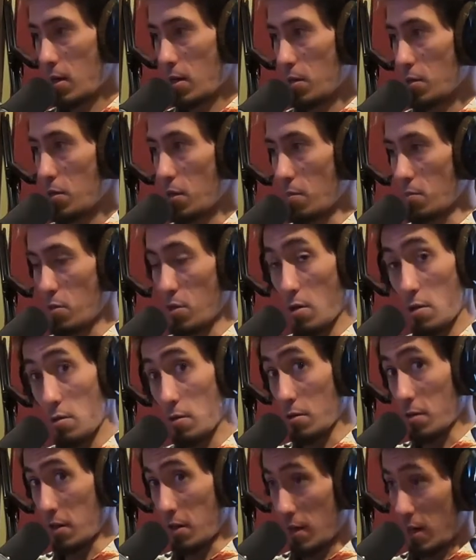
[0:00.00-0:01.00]
some
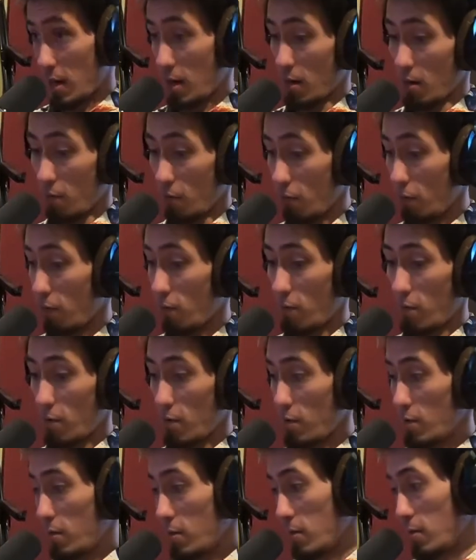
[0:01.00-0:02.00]
songs can have
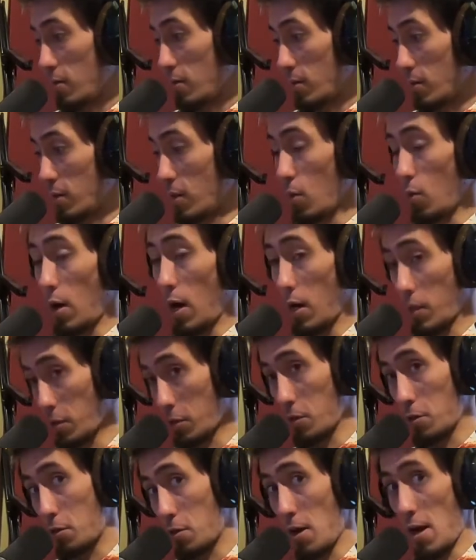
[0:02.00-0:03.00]

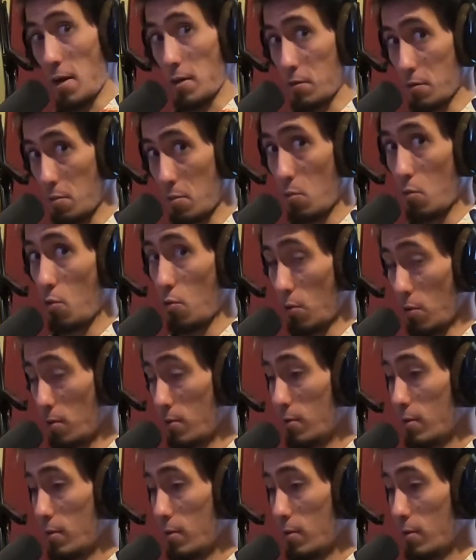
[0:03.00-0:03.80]
100 tracks or more.